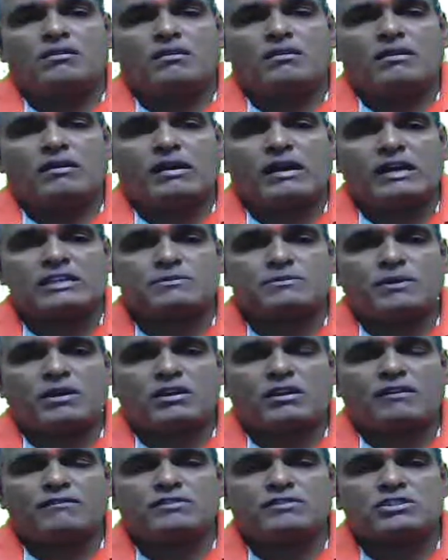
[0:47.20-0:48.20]
As part
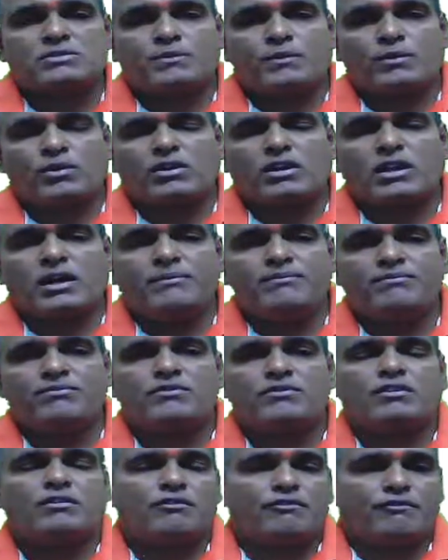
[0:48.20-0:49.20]
of this program,
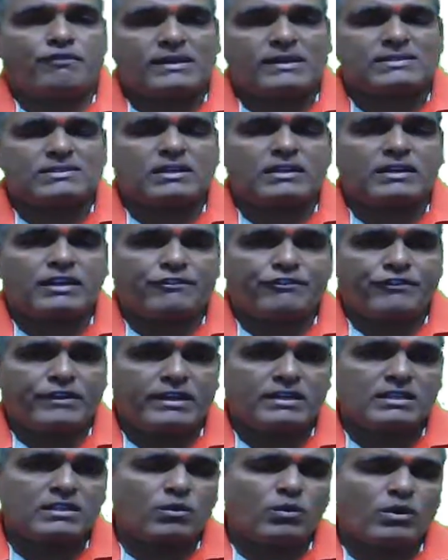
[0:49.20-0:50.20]
first I defined
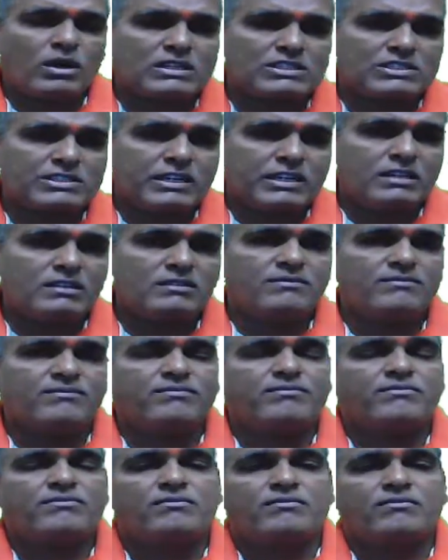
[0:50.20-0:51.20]
the worksheet.
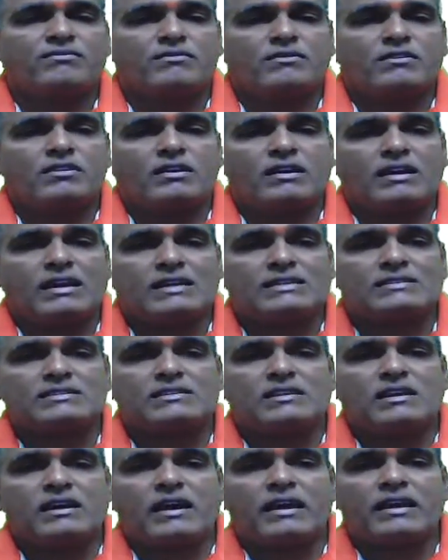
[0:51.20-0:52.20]
Hence,
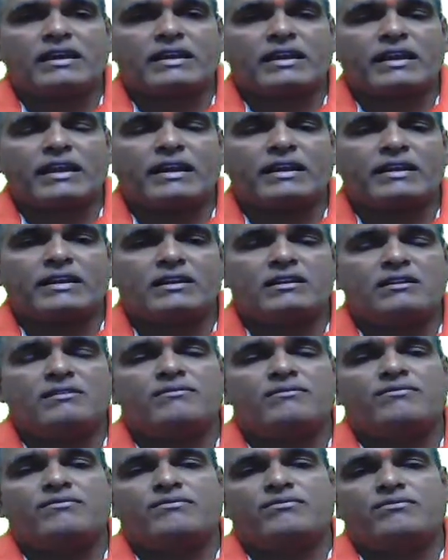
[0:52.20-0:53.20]
I created
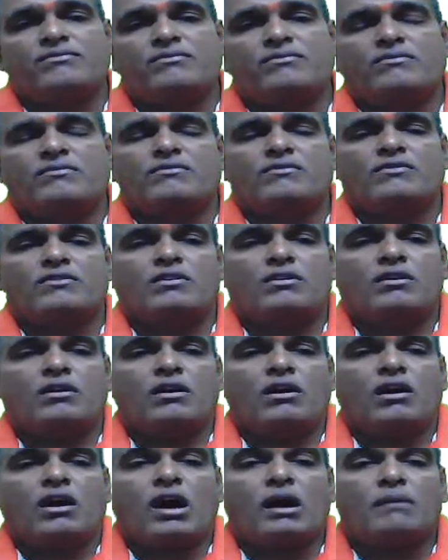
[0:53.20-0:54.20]

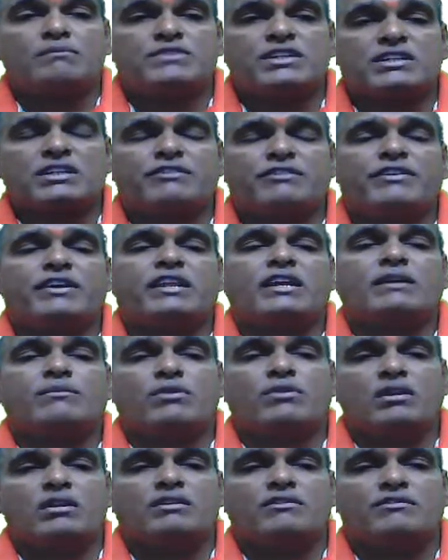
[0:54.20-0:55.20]
object variable
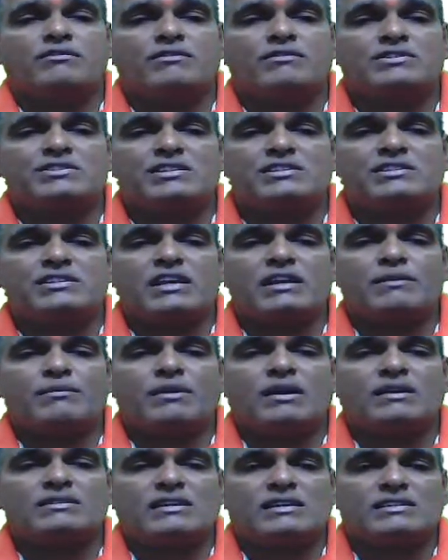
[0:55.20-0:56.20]
which is named
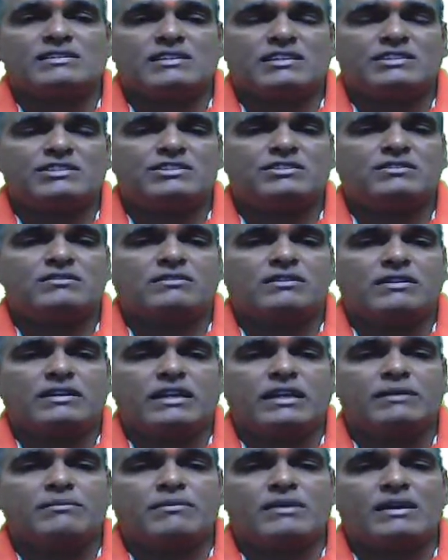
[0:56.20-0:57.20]
as sh,
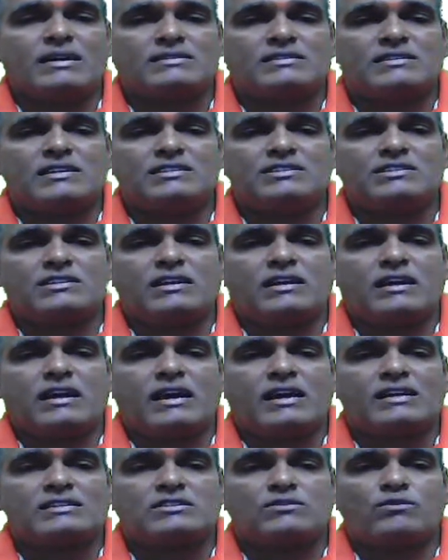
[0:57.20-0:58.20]
dim sh
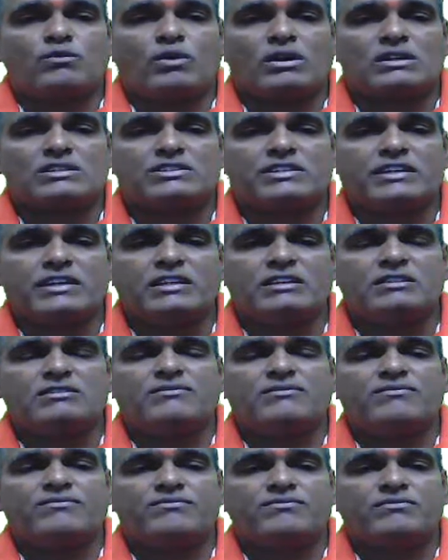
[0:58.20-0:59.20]
as worksheet,
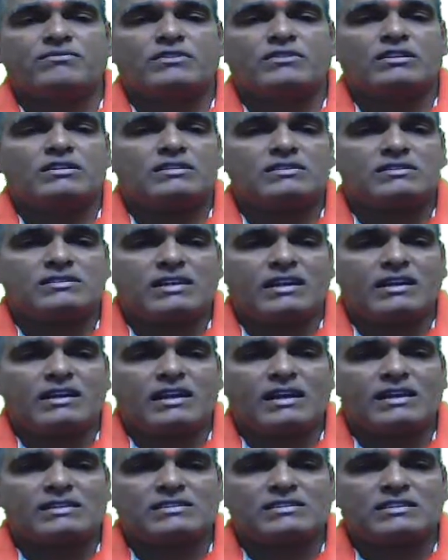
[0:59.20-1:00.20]
set
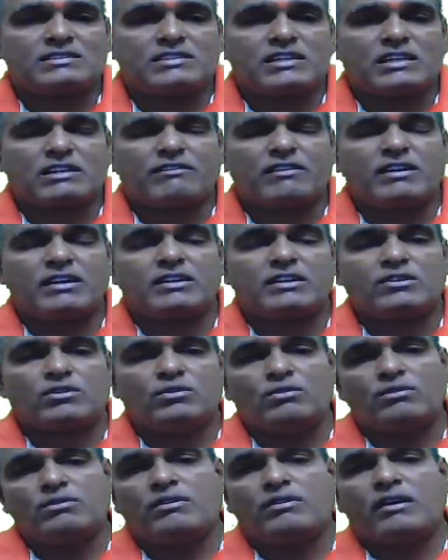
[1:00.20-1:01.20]
sh equivalent to
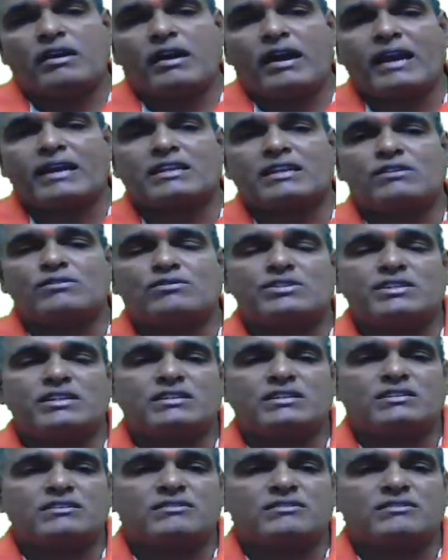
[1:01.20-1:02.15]
active sheet.